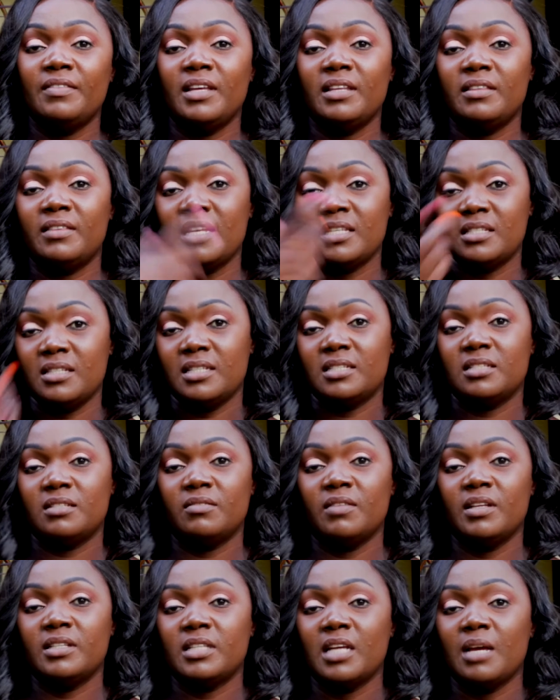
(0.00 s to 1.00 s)
then that's
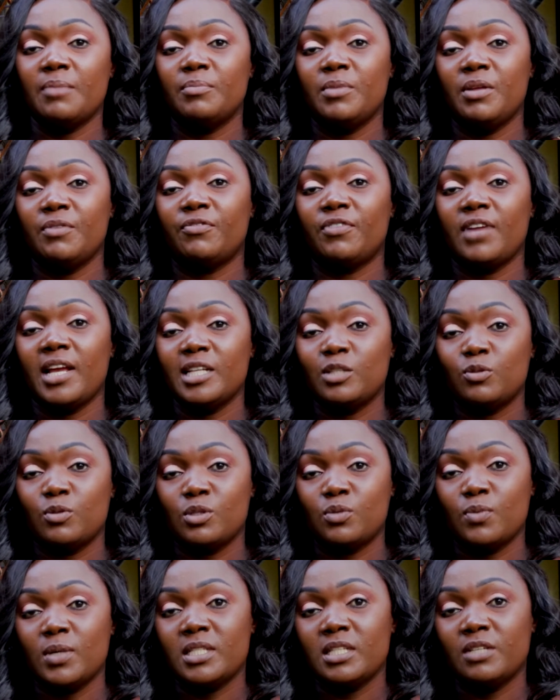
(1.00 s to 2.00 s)
the time the flight
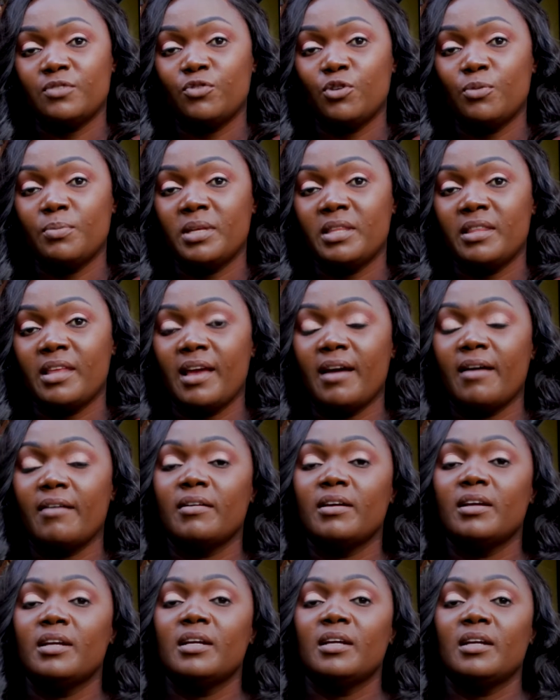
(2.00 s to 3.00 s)
was waiting for me there.
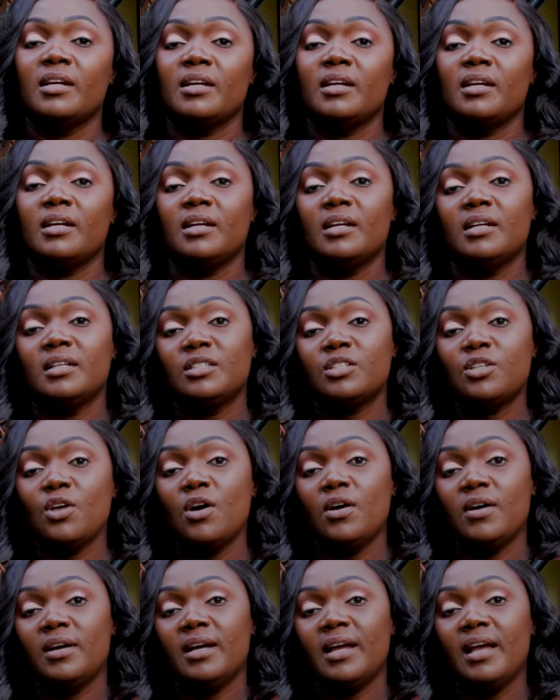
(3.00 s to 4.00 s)

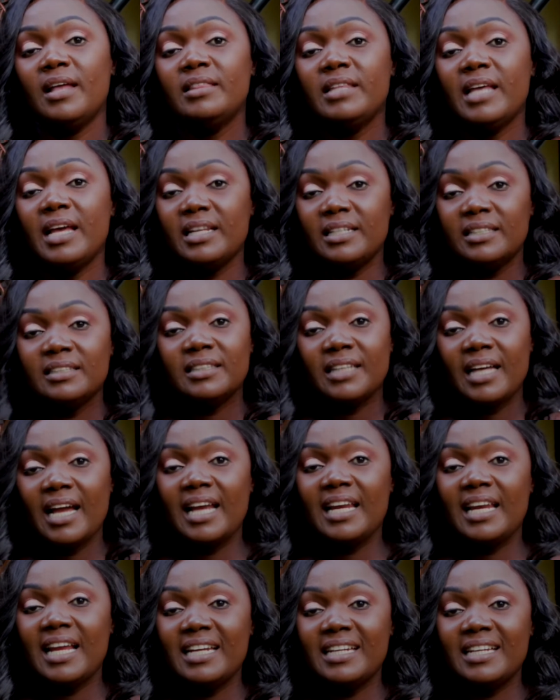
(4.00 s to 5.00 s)
So, and then
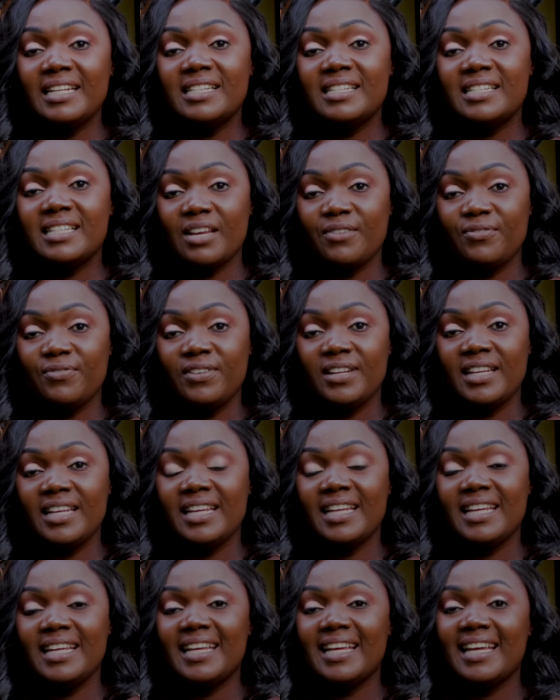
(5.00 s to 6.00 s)
I landed
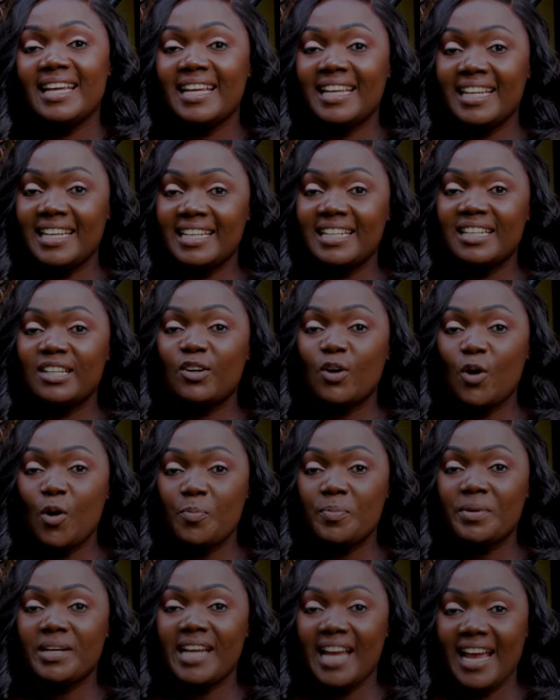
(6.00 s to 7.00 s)
safely in
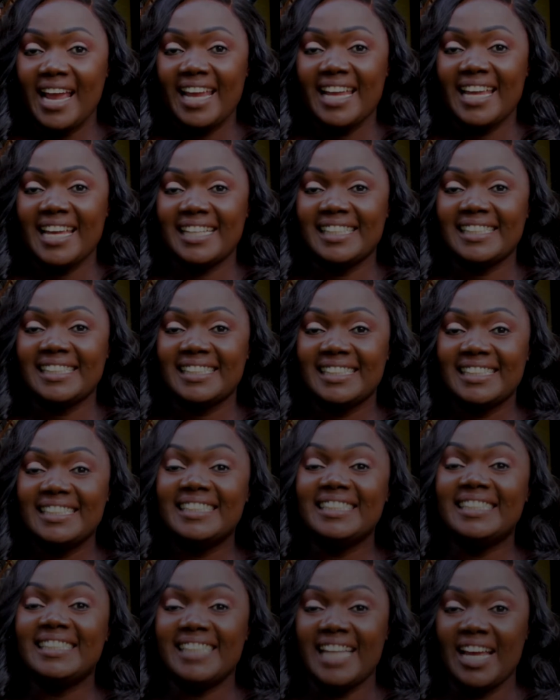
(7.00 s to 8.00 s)
Copenhagen,
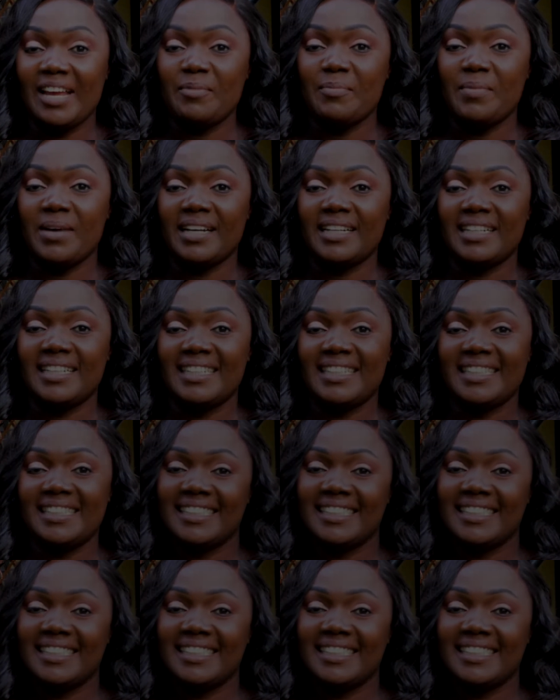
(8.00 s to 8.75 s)
Denmark.